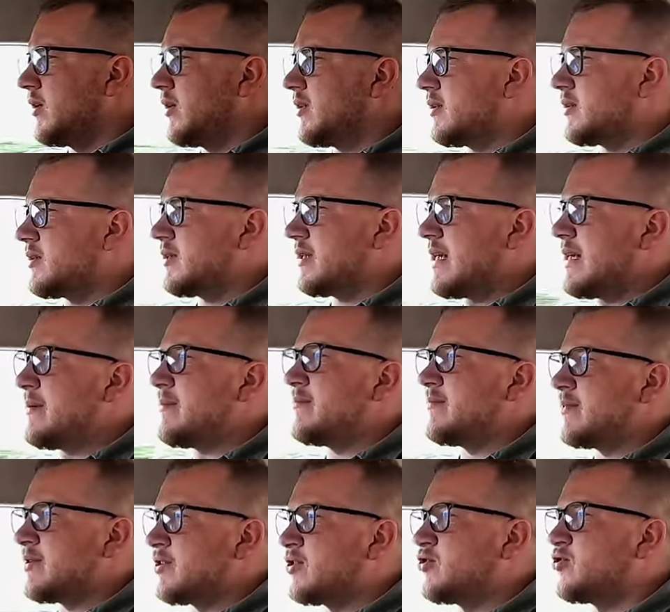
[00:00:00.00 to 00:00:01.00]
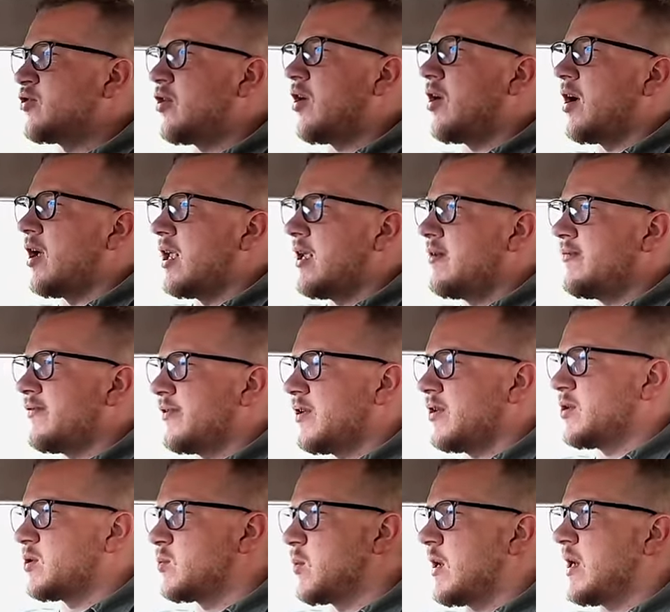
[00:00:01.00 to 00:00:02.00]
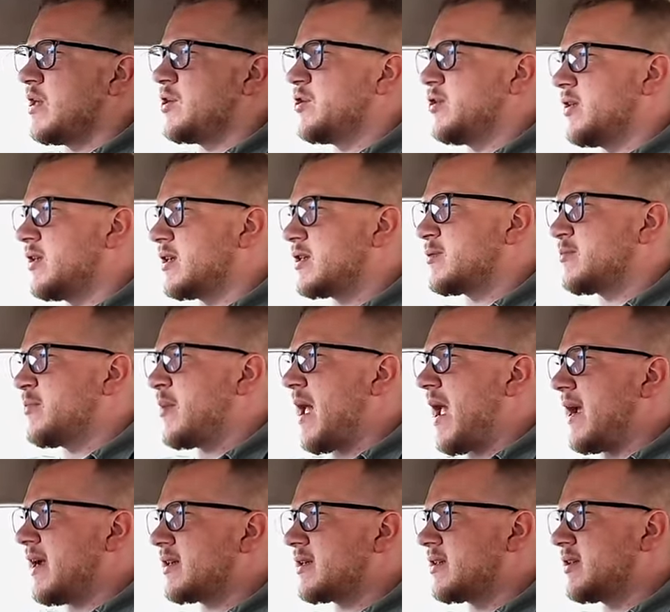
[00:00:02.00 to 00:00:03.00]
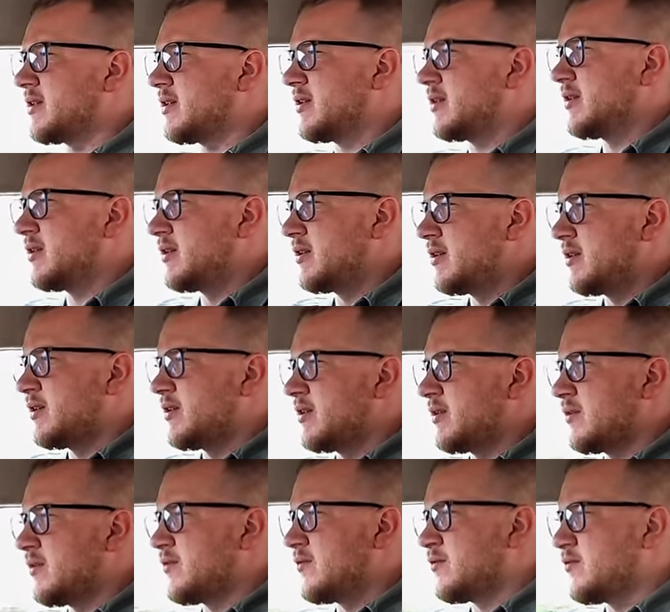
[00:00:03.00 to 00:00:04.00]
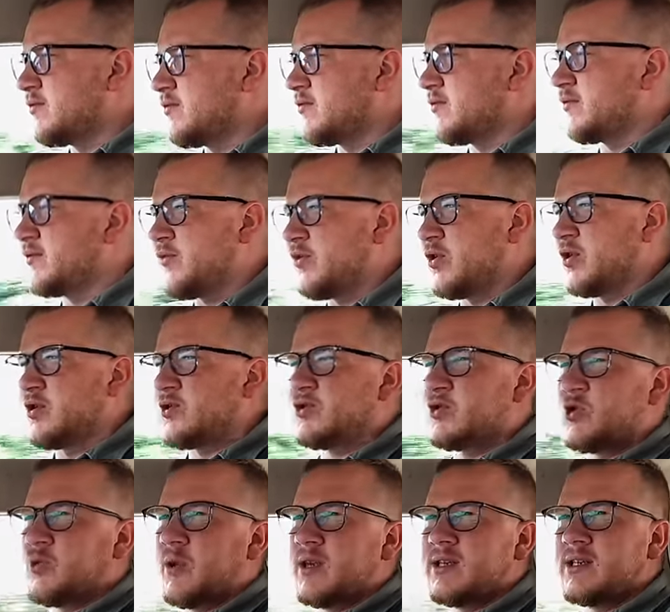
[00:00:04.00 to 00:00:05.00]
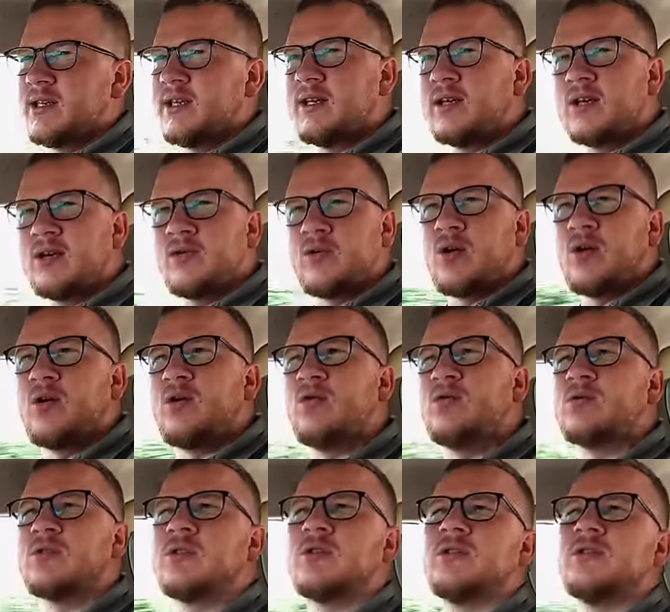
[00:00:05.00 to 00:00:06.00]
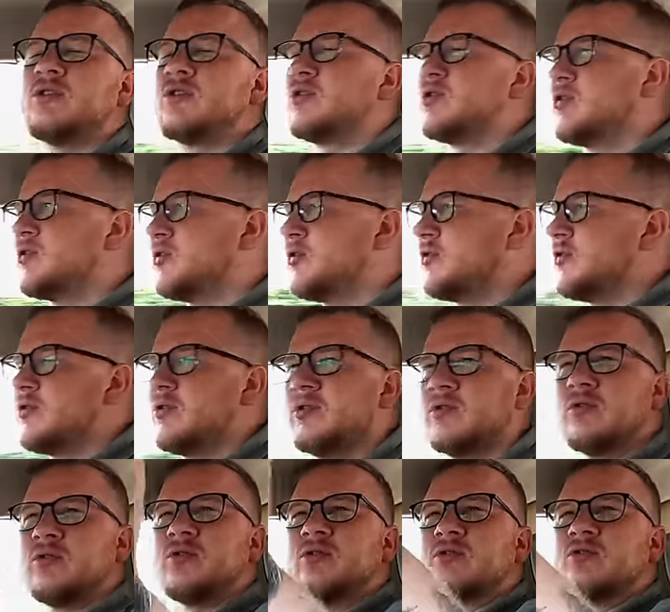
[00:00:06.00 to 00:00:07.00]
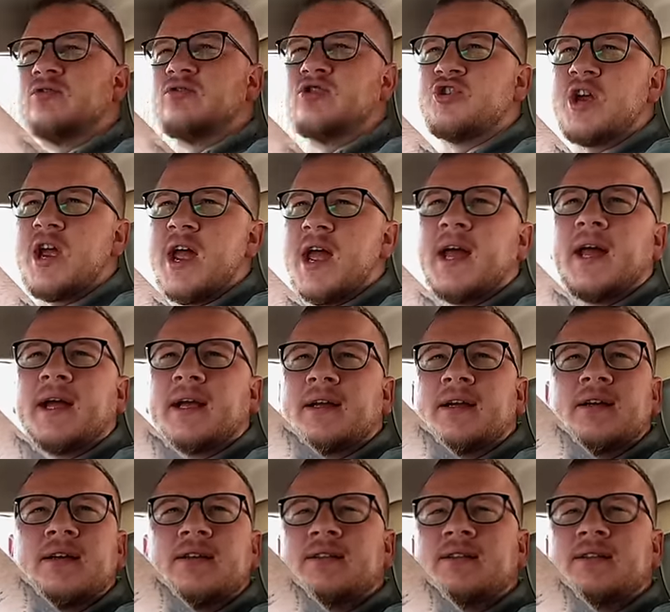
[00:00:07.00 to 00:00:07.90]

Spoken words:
it seems to drive as well as you'd expect for a 20-year-old Jag.